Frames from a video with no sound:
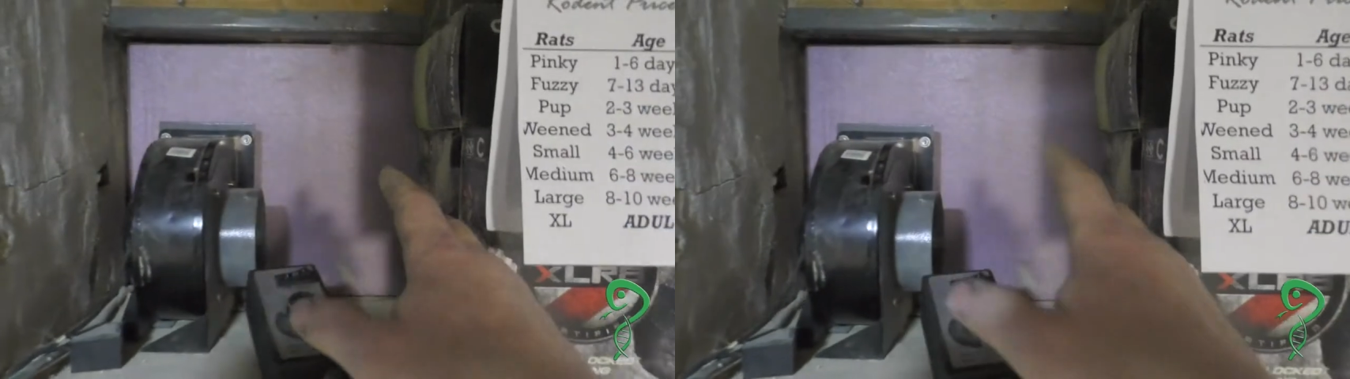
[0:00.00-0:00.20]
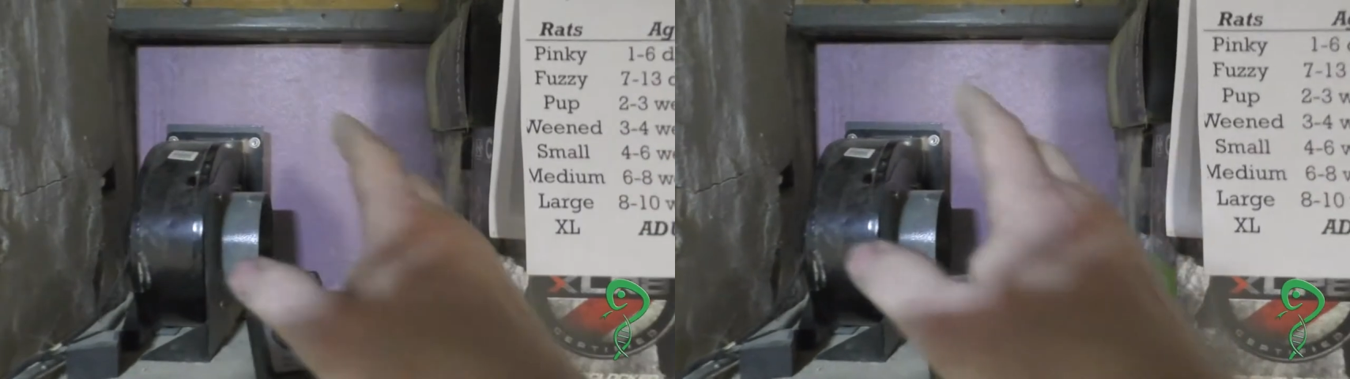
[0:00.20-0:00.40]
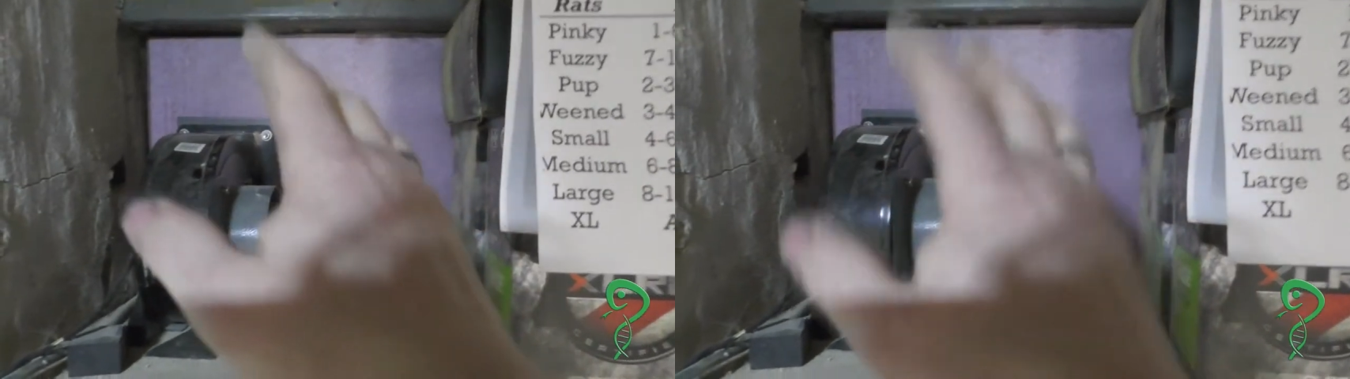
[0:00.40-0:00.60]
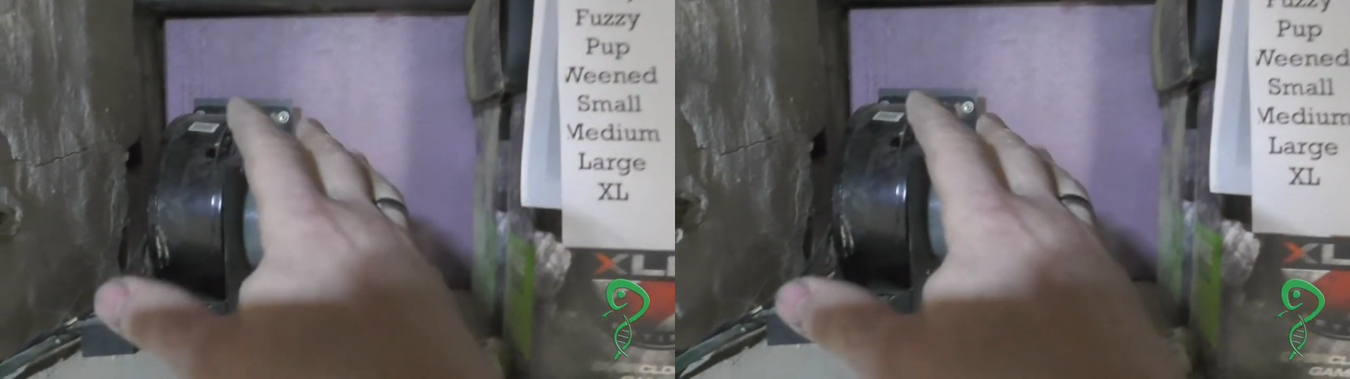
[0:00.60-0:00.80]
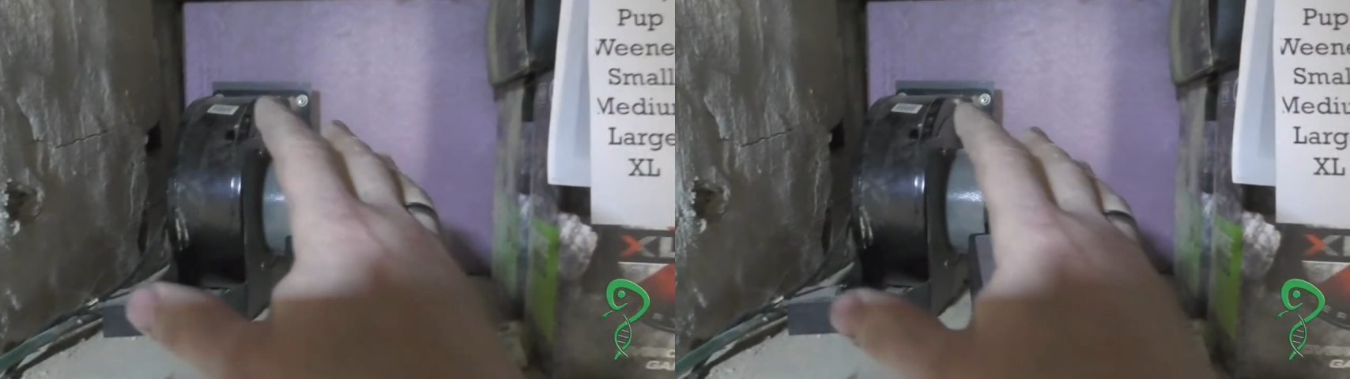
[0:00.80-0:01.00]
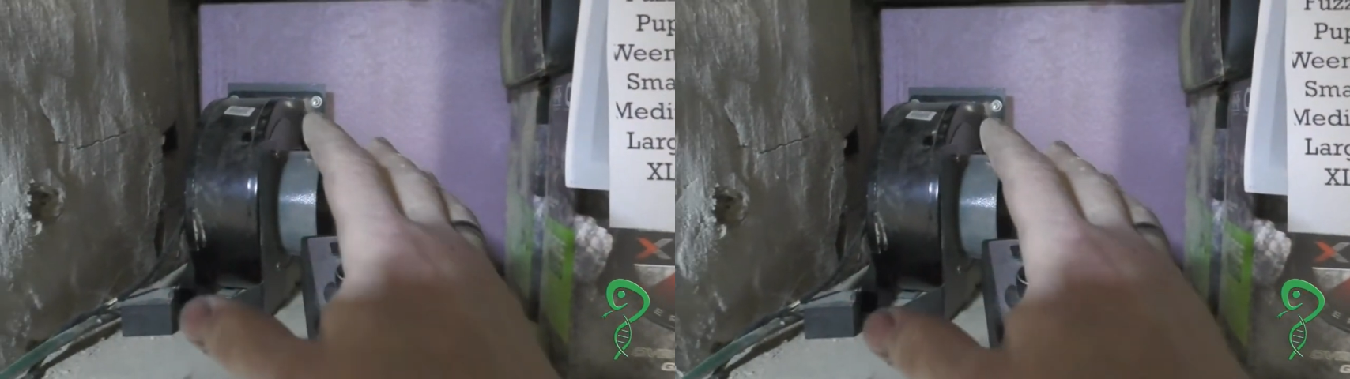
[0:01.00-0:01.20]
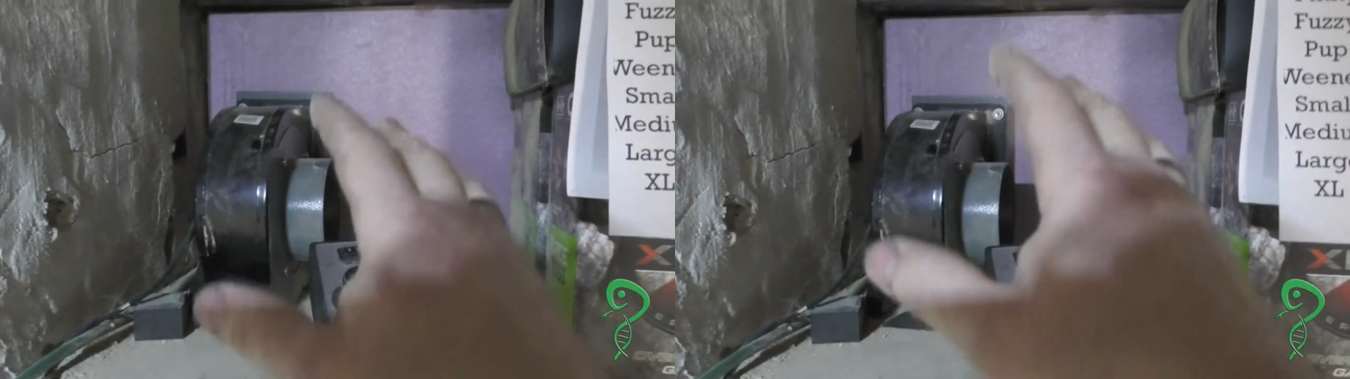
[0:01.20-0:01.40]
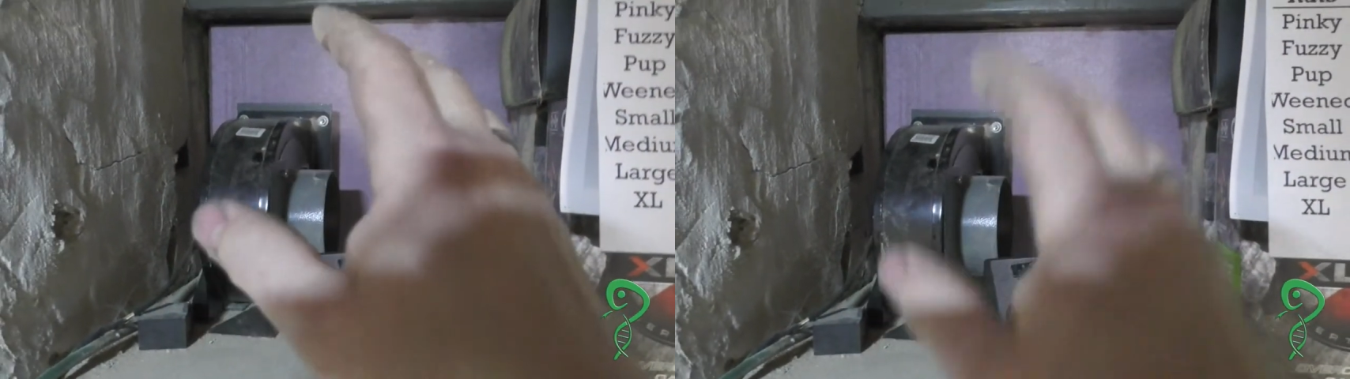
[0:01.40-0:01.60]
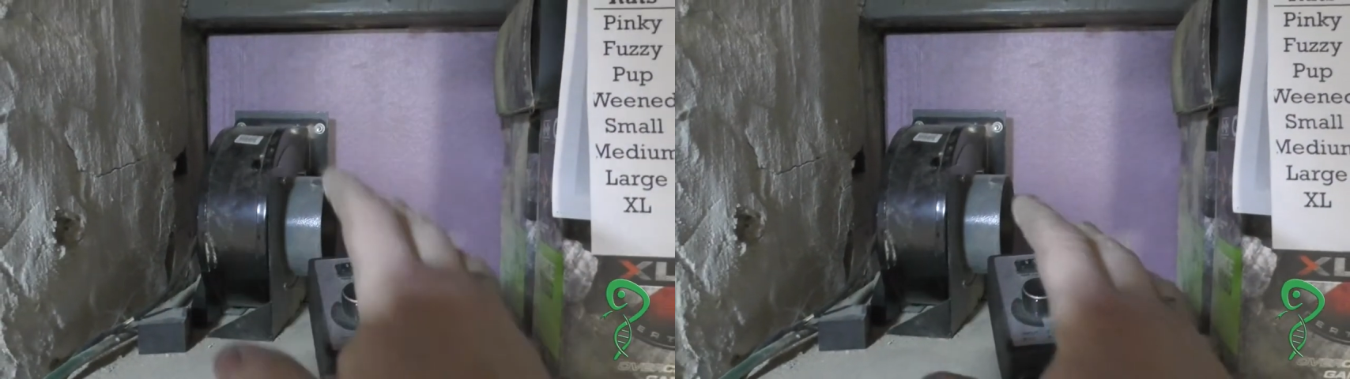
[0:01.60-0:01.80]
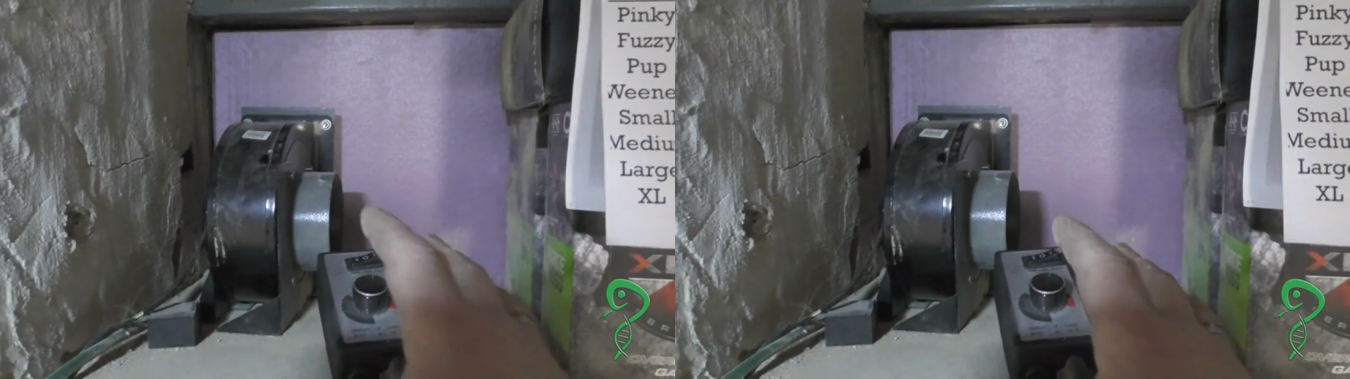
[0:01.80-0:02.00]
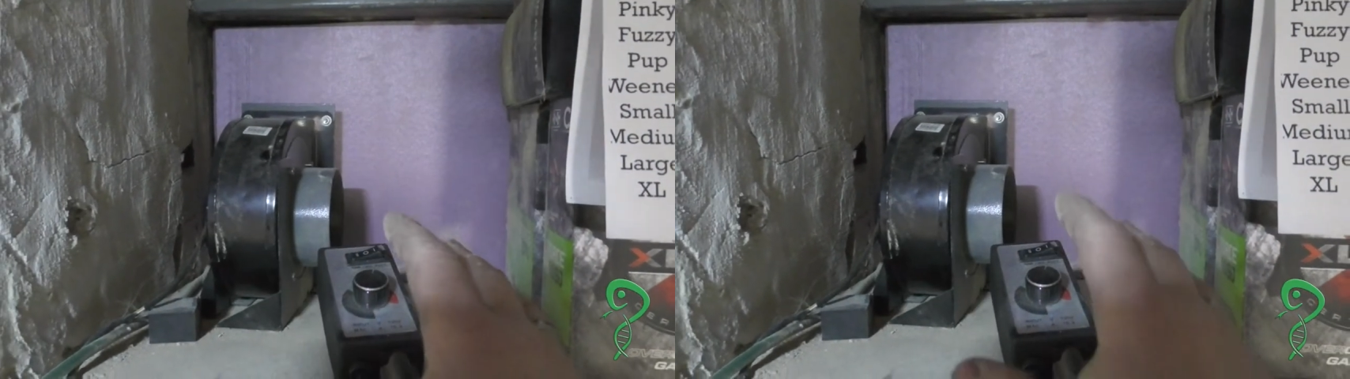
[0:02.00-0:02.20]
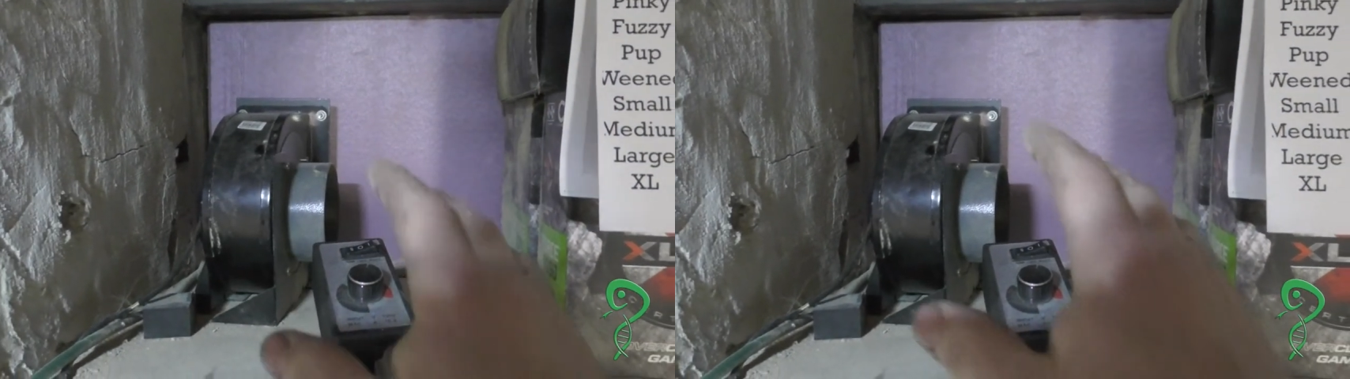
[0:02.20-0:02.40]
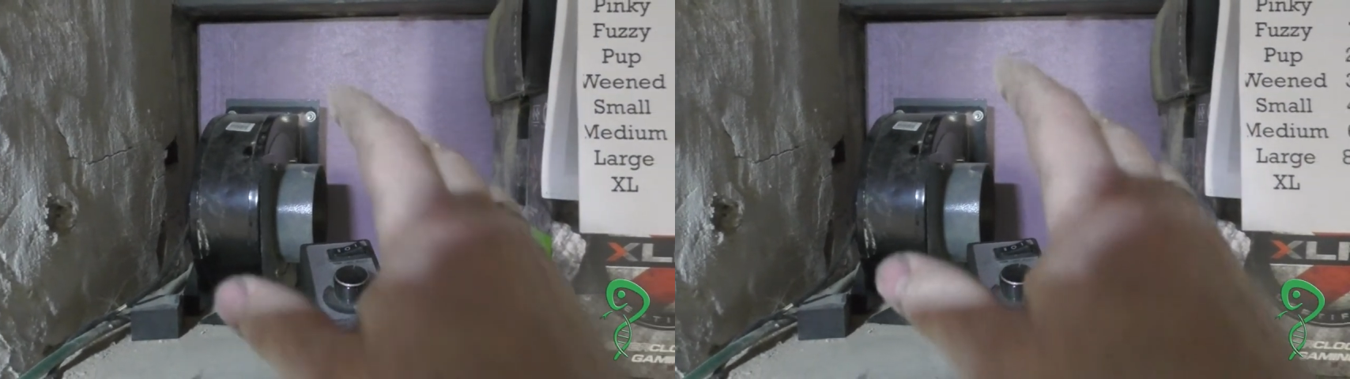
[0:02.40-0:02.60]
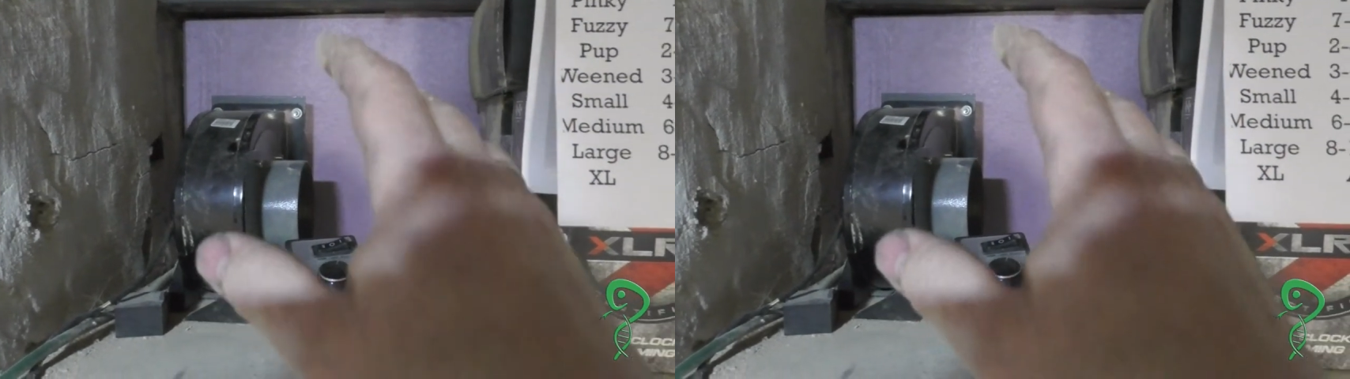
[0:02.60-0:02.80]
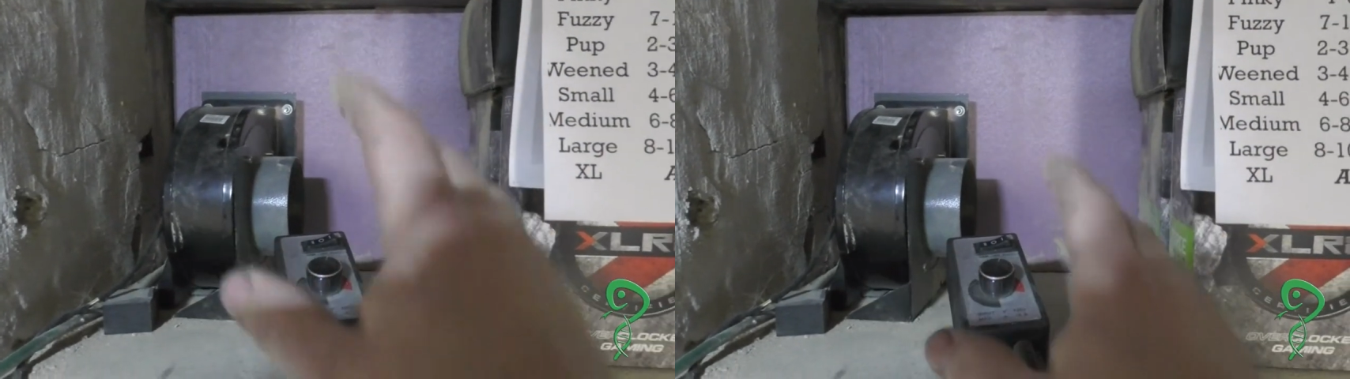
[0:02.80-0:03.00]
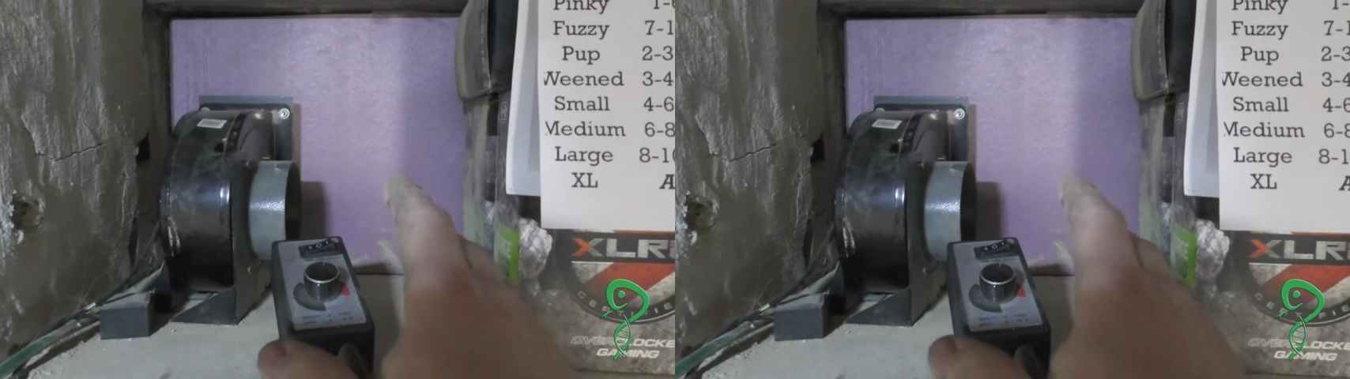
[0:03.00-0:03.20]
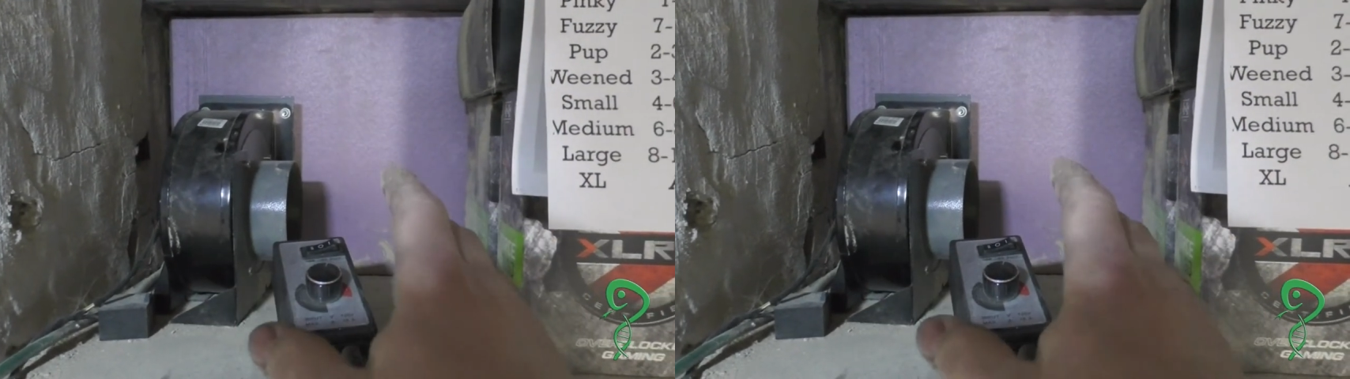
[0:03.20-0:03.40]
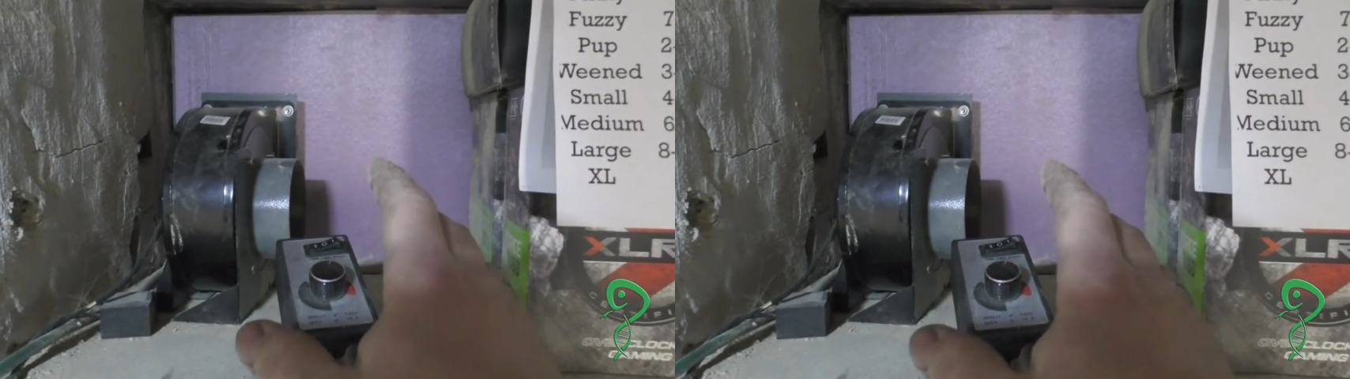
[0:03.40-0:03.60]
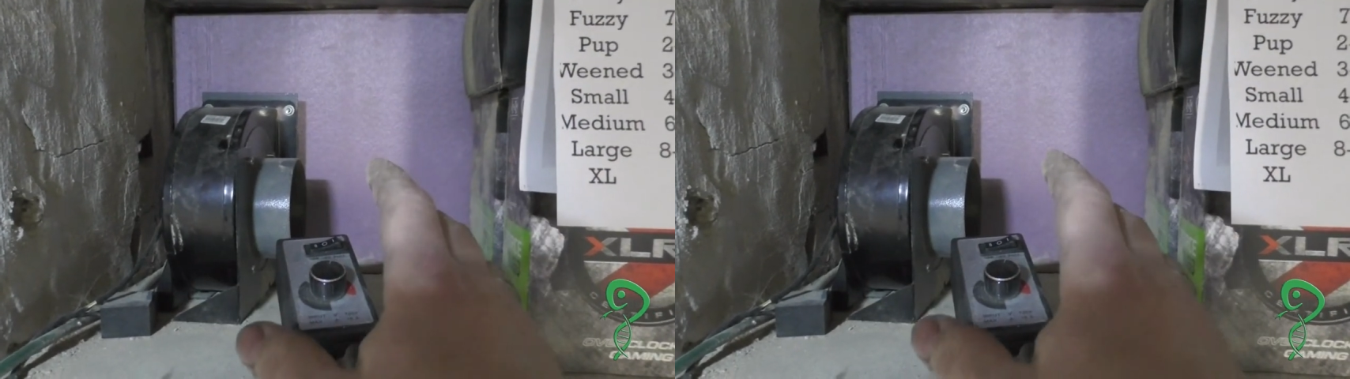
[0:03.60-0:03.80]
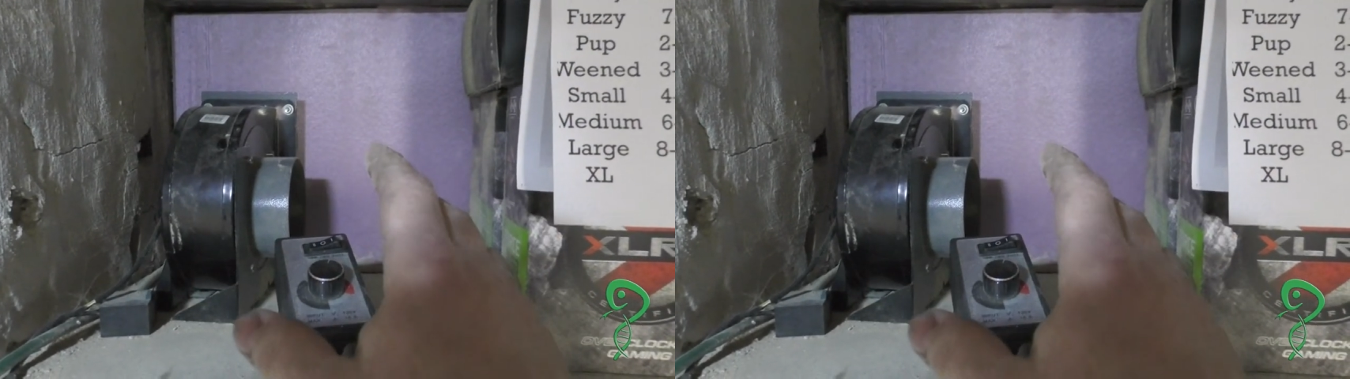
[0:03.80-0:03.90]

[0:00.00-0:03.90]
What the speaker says: [unreadable: no face in view]